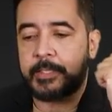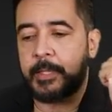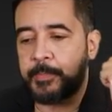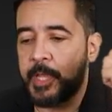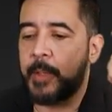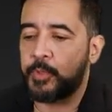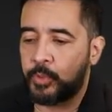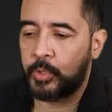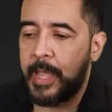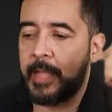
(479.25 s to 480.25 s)
Sometimes
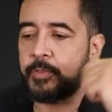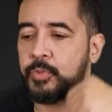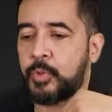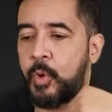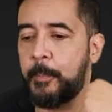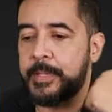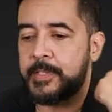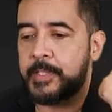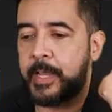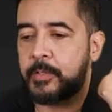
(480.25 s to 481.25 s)
that to
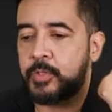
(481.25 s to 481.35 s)
compensate.